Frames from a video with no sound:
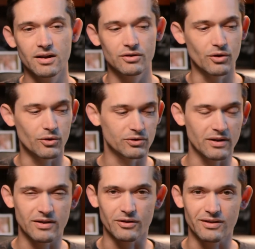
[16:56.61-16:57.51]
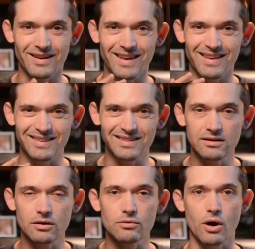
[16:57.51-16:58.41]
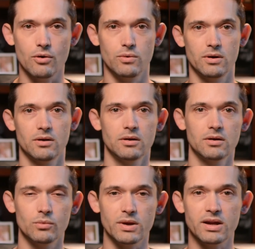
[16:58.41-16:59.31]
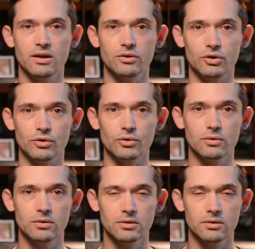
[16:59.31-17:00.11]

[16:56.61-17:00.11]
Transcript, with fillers: knows that there's zero we can do,